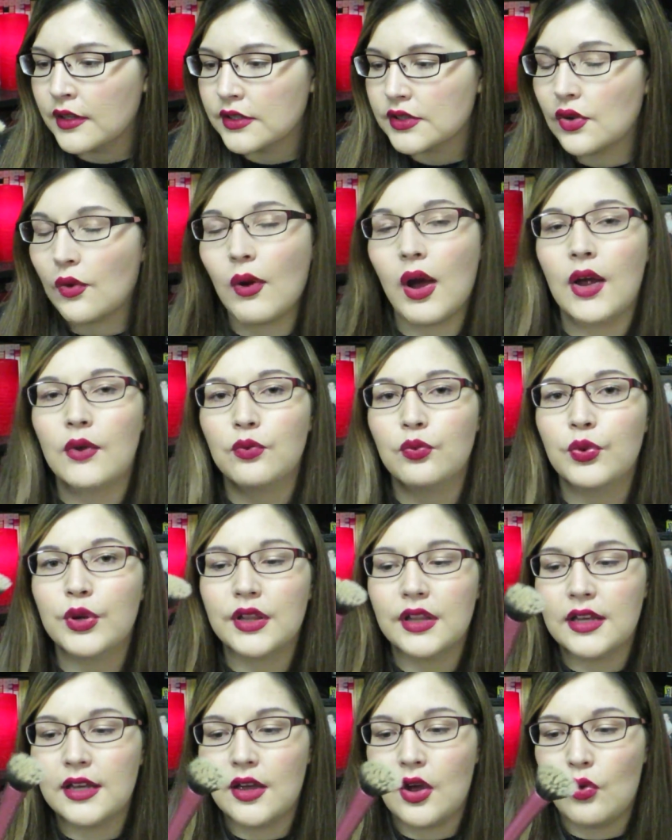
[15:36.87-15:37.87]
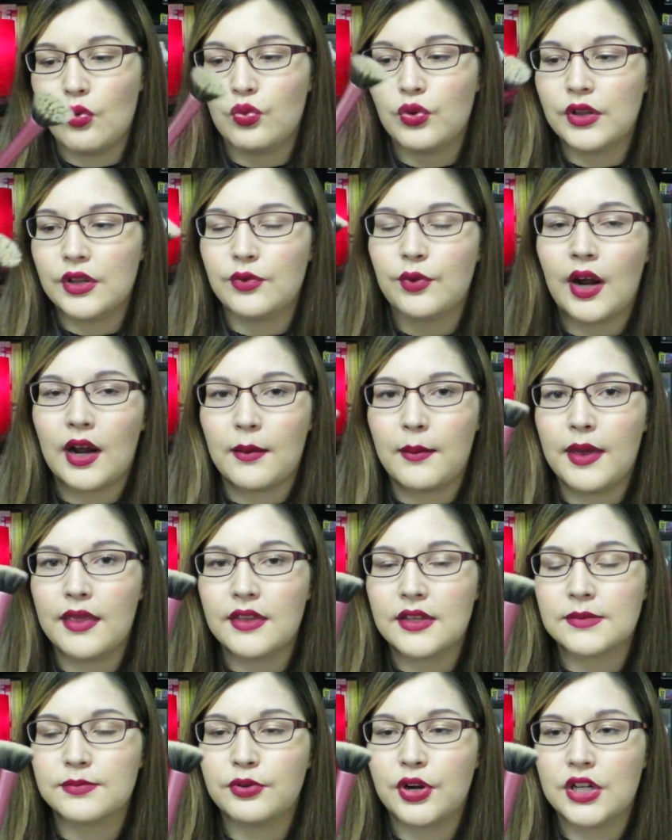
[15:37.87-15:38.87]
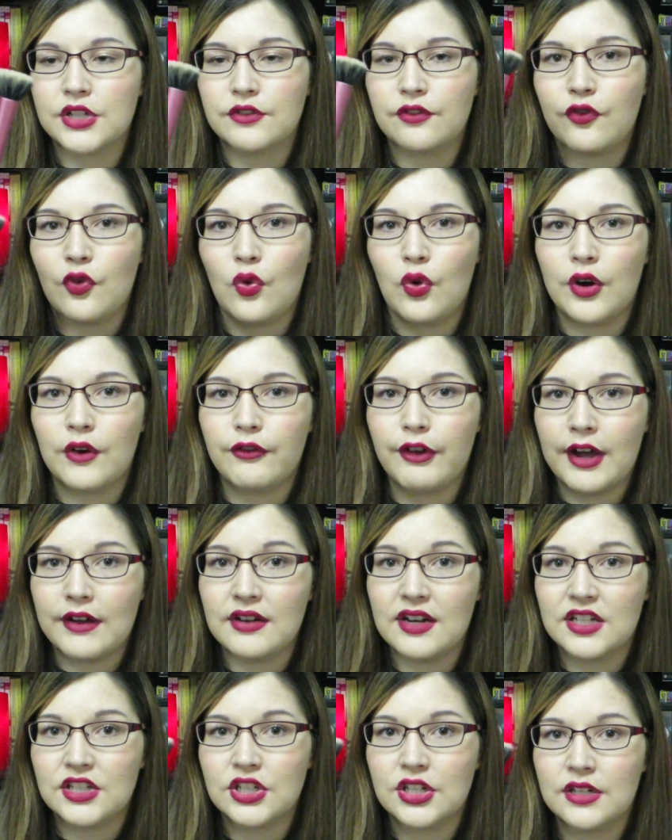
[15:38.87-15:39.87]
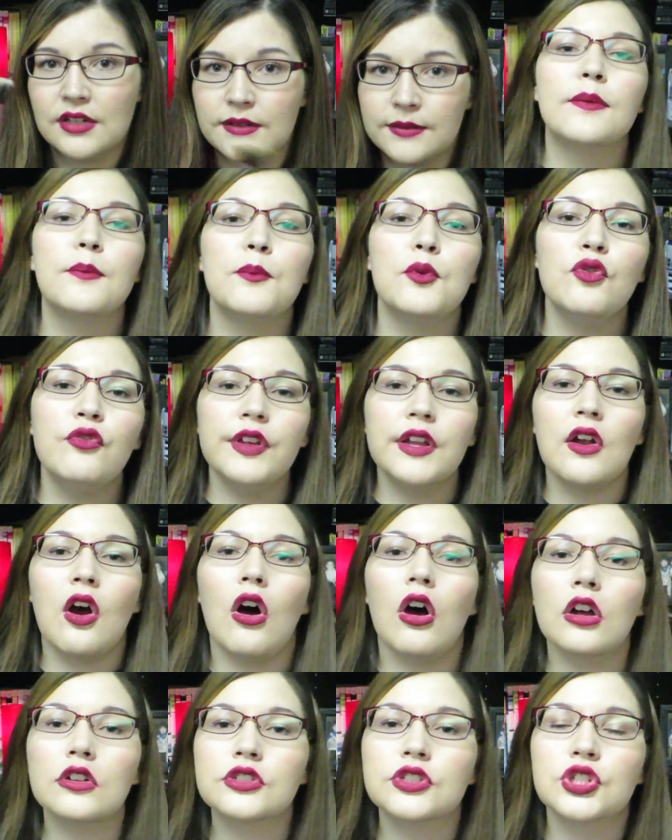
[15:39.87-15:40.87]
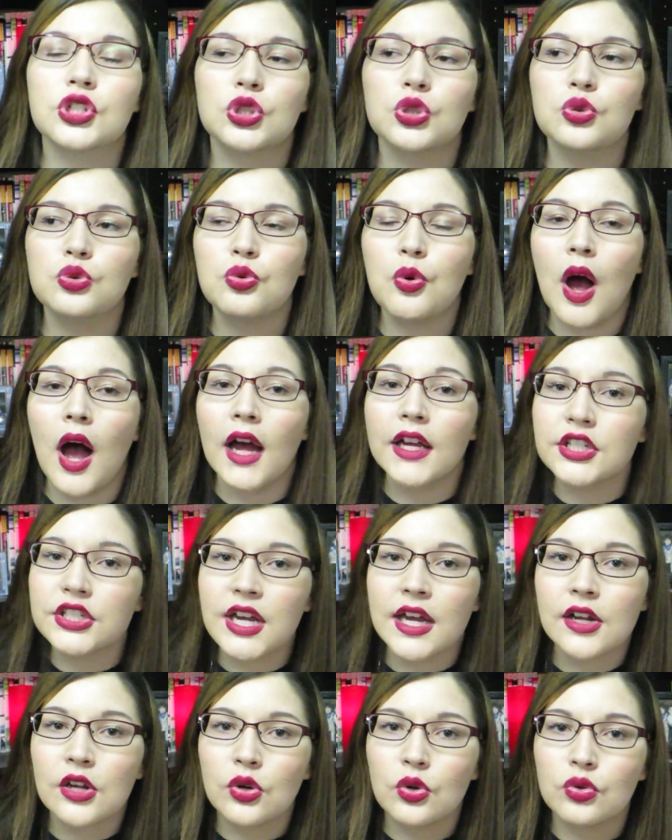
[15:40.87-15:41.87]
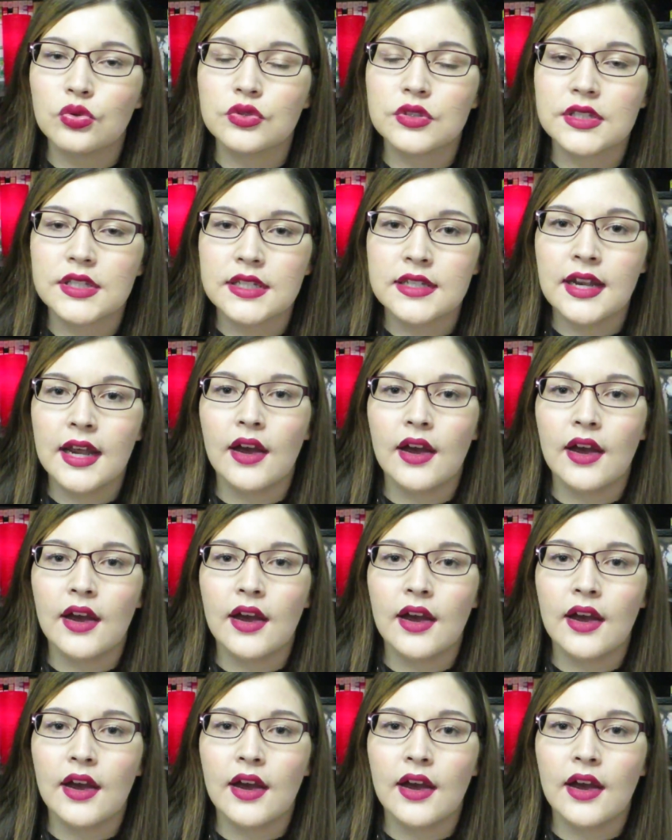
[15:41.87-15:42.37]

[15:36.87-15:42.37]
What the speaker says: So I really, really recommend this brush for foundation. Moving on to eyeshadows.